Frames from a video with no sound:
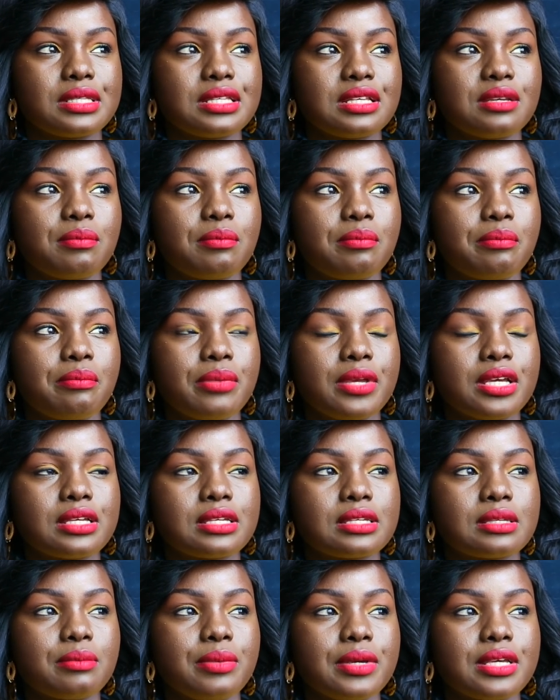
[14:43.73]
is it
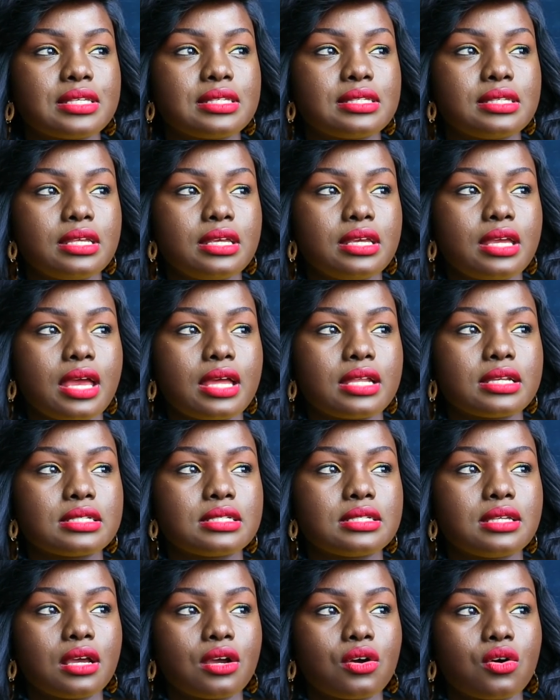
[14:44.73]
Pic pixie
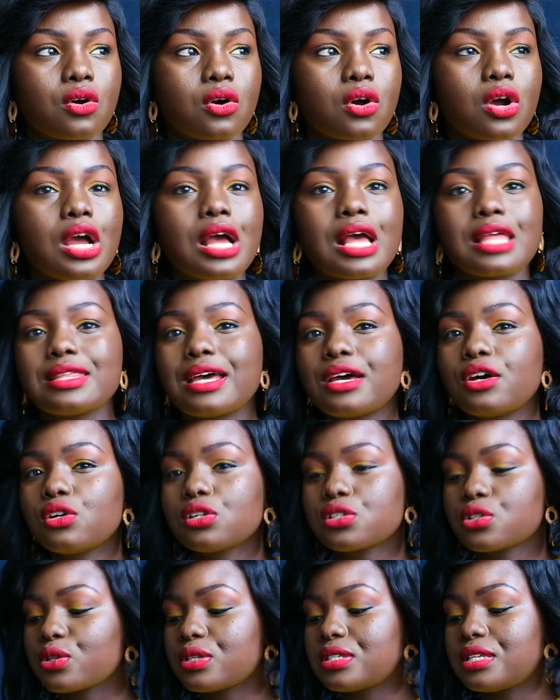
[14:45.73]
and decor that
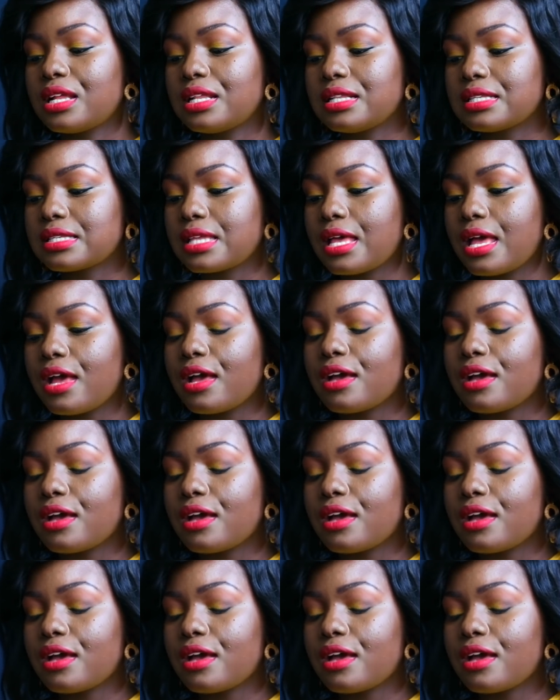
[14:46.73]
also sells